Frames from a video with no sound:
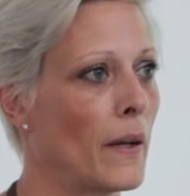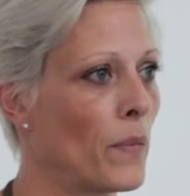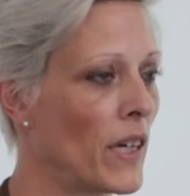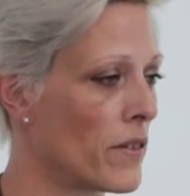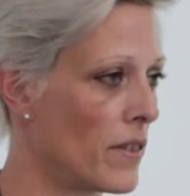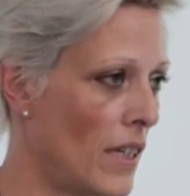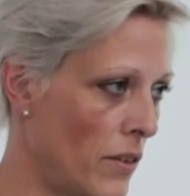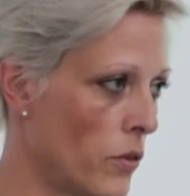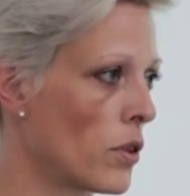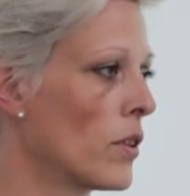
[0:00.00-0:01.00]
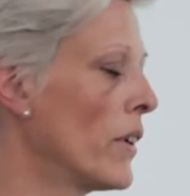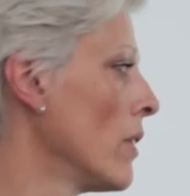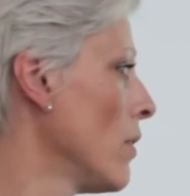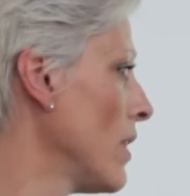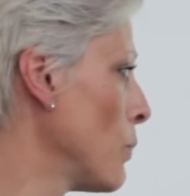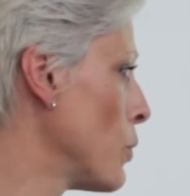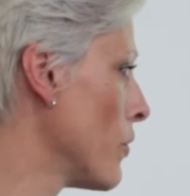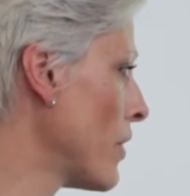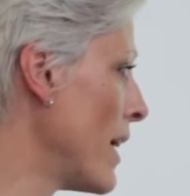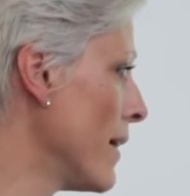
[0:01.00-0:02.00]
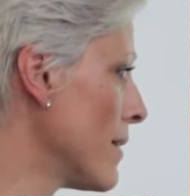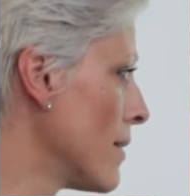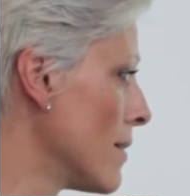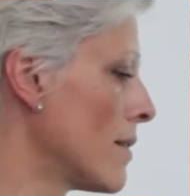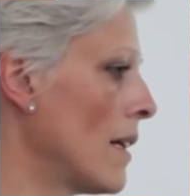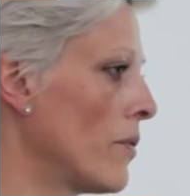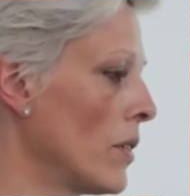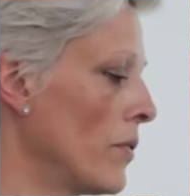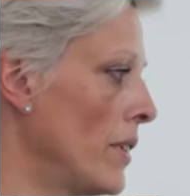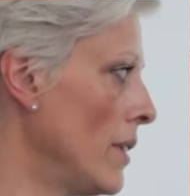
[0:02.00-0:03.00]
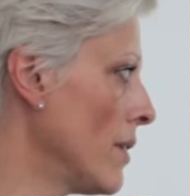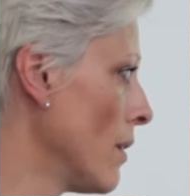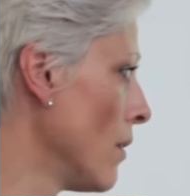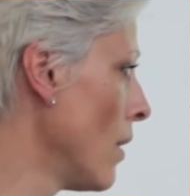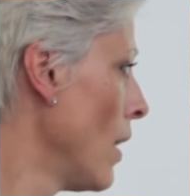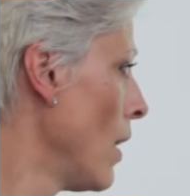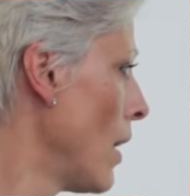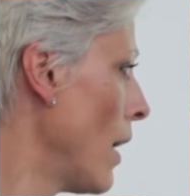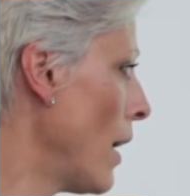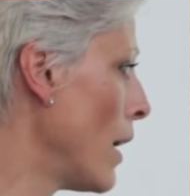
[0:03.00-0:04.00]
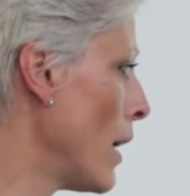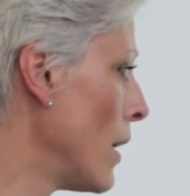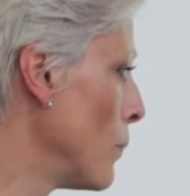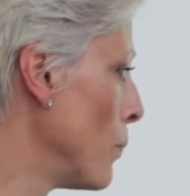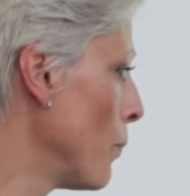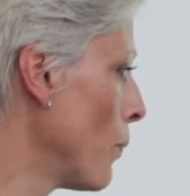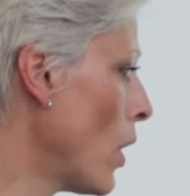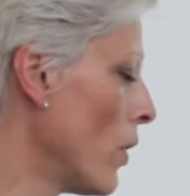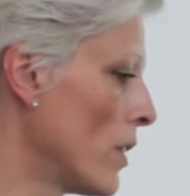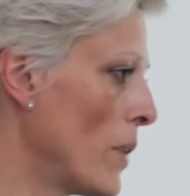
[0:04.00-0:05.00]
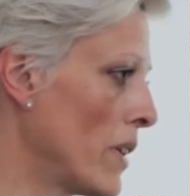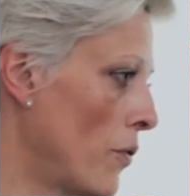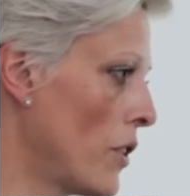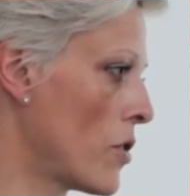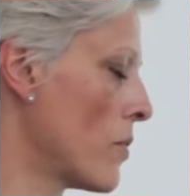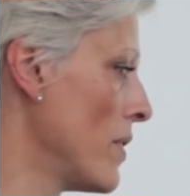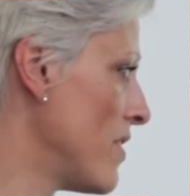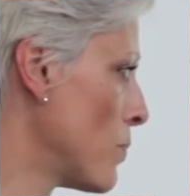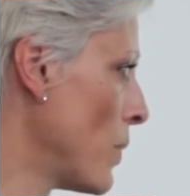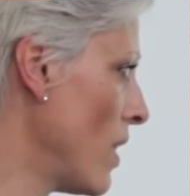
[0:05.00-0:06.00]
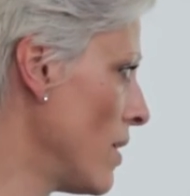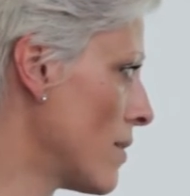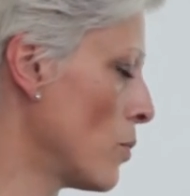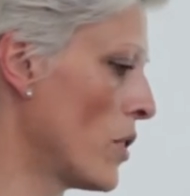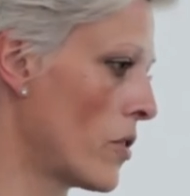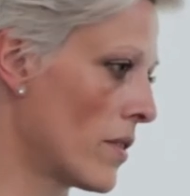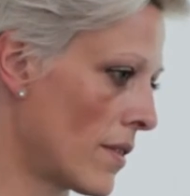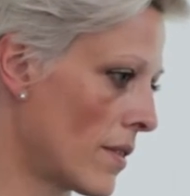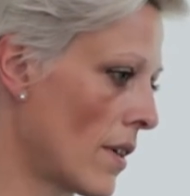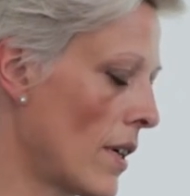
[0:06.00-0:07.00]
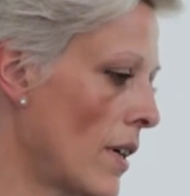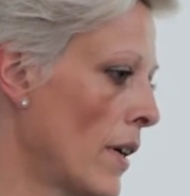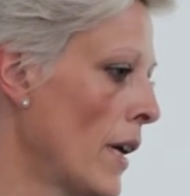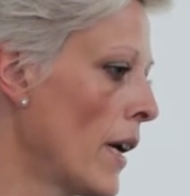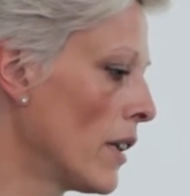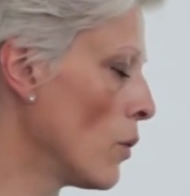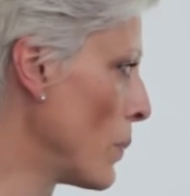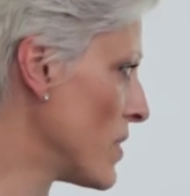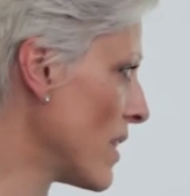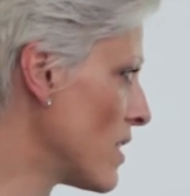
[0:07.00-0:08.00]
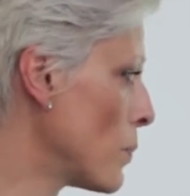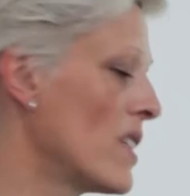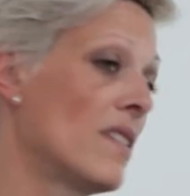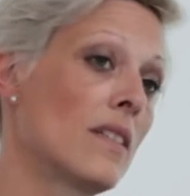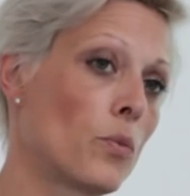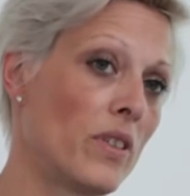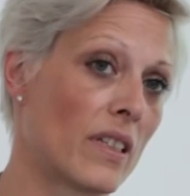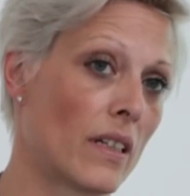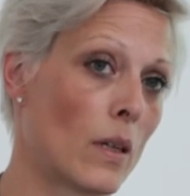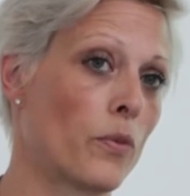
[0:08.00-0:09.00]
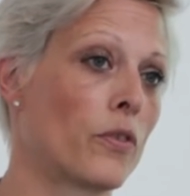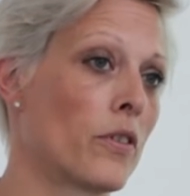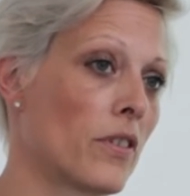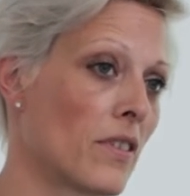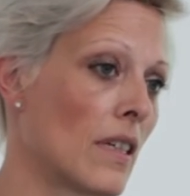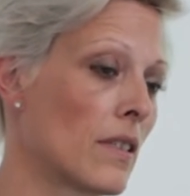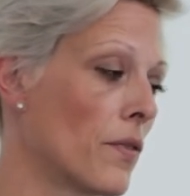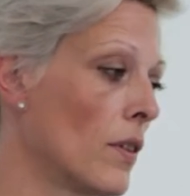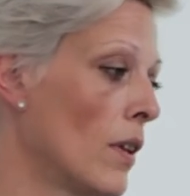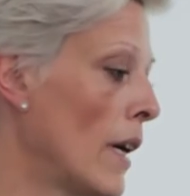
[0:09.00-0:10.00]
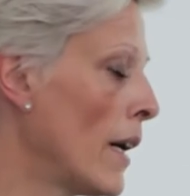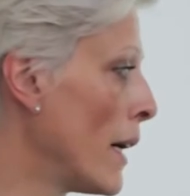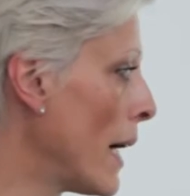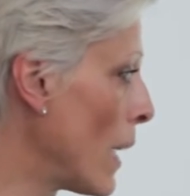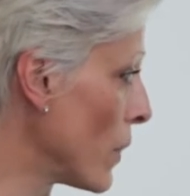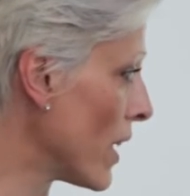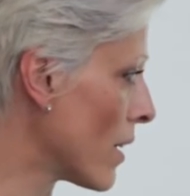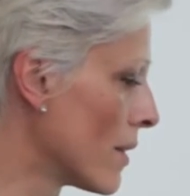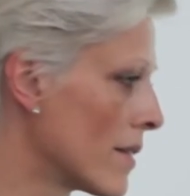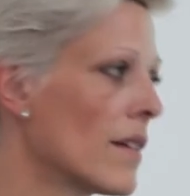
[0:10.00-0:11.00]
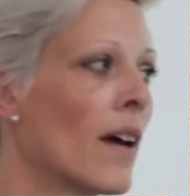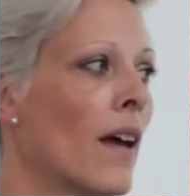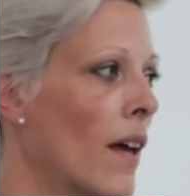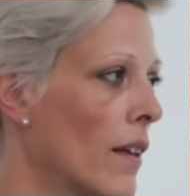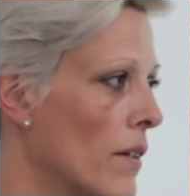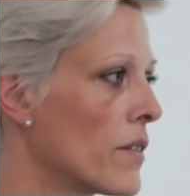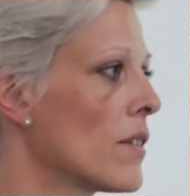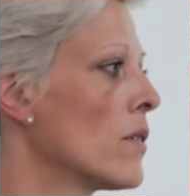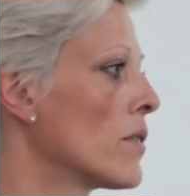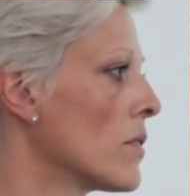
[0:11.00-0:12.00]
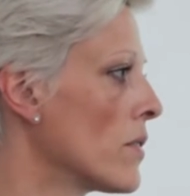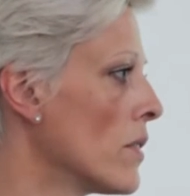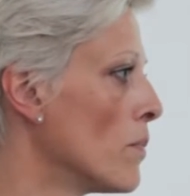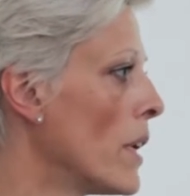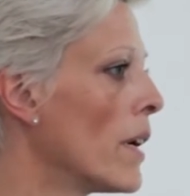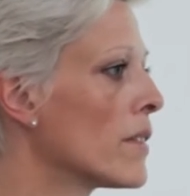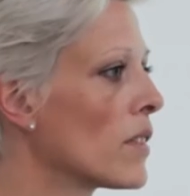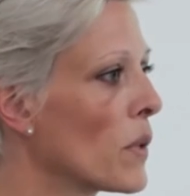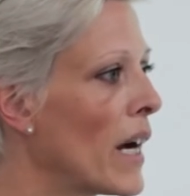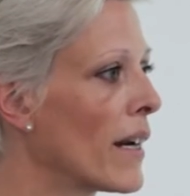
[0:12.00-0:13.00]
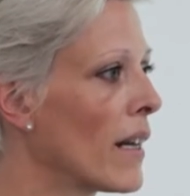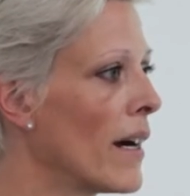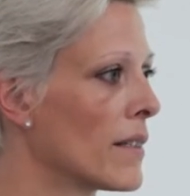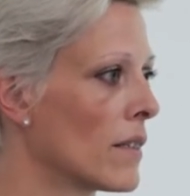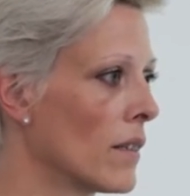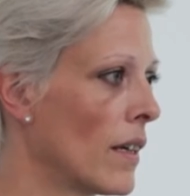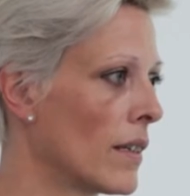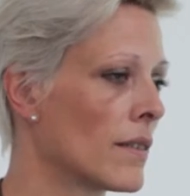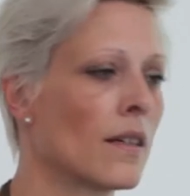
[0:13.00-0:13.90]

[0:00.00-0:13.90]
There's the e-tutorial that provides this level of detail. On the beneficiary space, which is the website space that we set up for successful applicants, there is also some guidelines on that.